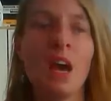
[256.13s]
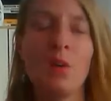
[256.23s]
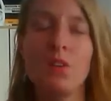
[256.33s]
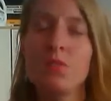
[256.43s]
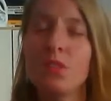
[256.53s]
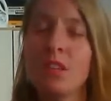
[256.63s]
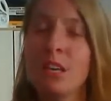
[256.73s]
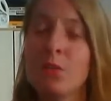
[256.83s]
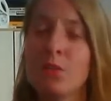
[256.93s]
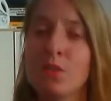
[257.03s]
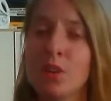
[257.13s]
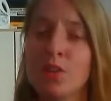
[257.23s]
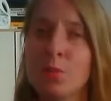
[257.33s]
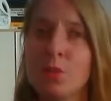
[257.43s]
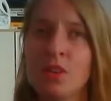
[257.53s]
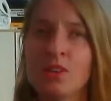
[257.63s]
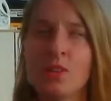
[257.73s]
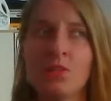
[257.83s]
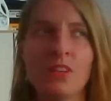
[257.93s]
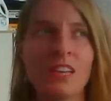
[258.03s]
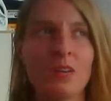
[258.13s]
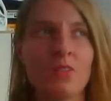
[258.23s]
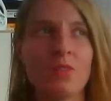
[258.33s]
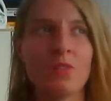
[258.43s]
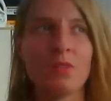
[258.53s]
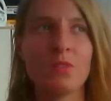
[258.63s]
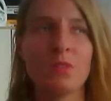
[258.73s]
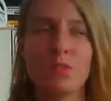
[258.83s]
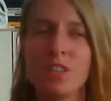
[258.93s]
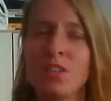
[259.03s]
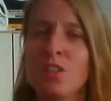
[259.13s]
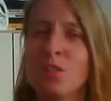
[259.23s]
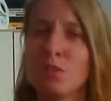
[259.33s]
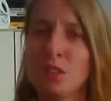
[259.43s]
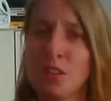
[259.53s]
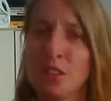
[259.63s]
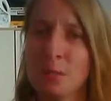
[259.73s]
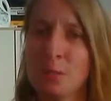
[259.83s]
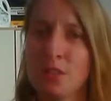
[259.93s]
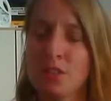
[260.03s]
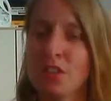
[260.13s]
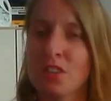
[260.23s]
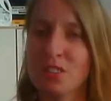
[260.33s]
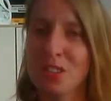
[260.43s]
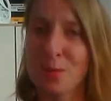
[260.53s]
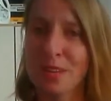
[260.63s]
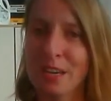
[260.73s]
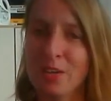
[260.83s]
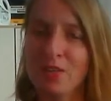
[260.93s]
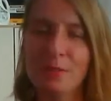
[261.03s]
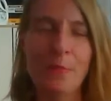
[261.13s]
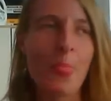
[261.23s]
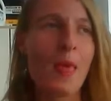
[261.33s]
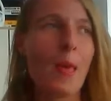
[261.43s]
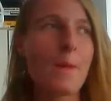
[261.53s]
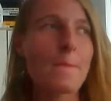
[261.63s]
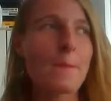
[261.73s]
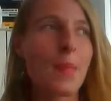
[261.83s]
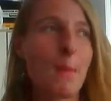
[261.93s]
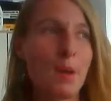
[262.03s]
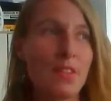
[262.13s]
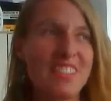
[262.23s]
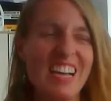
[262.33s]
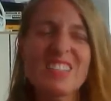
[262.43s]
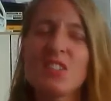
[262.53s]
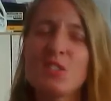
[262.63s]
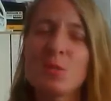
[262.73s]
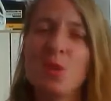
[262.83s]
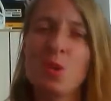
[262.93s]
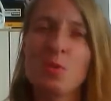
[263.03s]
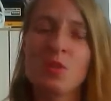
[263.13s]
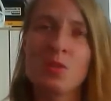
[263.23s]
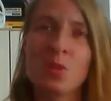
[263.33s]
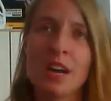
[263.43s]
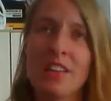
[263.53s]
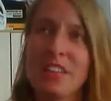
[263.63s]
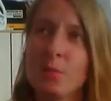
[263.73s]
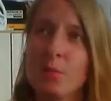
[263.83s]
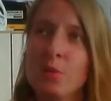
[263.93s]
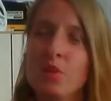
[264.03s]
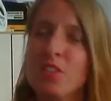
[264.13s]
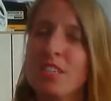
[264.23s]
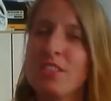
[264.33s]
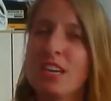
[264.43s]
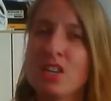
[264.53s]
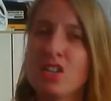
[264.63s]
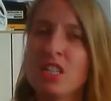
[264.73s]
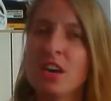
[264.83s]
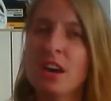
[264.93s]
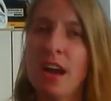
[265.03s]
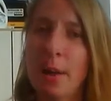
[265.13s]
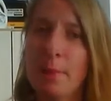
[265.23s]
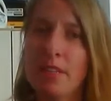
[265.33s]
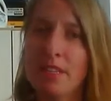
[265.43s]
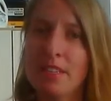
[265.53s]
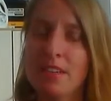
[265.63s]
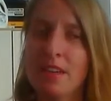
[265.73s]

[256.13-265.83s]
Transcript: and we feel like we're vulnerable and we feel like we've, we've, we've done it all for nothing because nothing's coming out of it. But that's the moment where I think most things actually are happening.